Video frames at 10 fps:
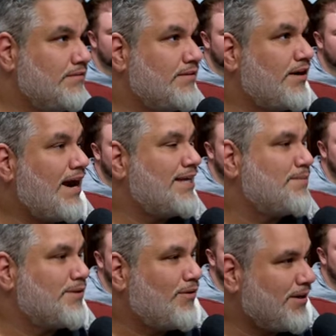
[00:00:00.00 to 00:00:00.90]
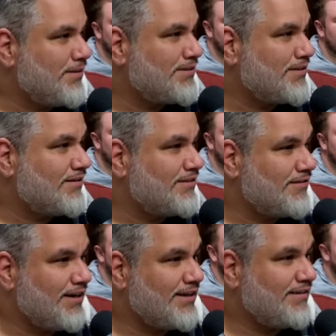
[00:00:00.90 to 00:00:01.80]
There has been quite a bit of salt, you're
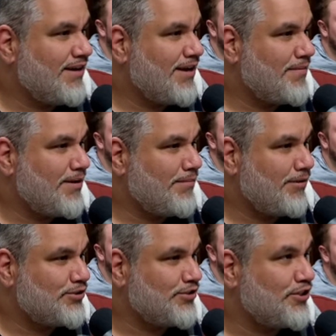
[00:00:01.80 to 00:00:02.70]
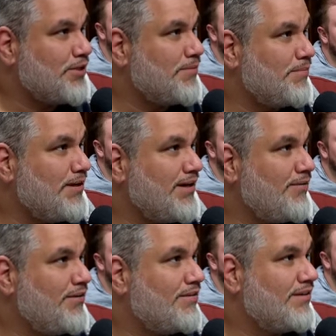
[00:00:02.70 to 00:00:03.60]
right. I am an emotional human being
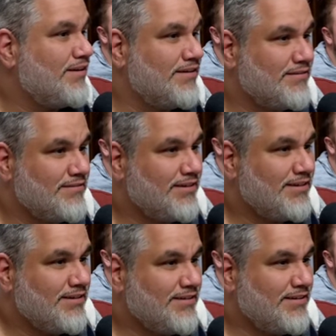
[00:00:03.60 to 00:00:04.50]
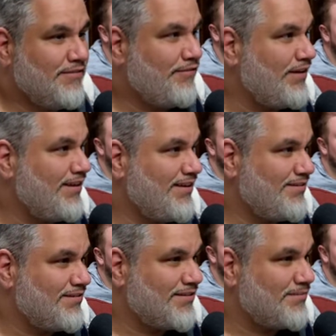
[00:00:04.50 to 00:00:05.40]
with uh, feelings,
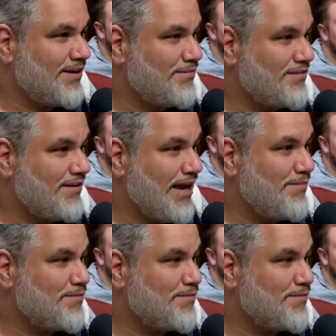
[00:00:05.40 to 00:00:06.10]
and sometimes games